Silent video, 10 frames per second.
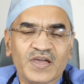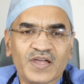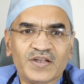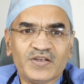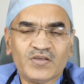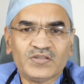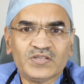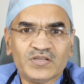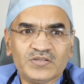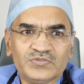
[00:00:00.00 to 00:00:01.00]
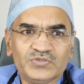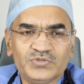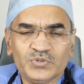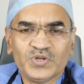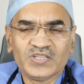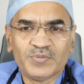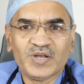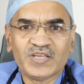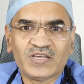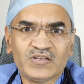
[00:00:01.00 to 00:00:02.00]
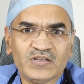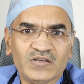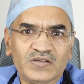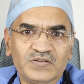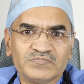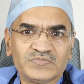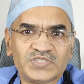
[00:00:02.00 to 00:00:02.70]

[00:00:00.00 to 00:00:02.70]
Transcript: and, and the, during the medical uh,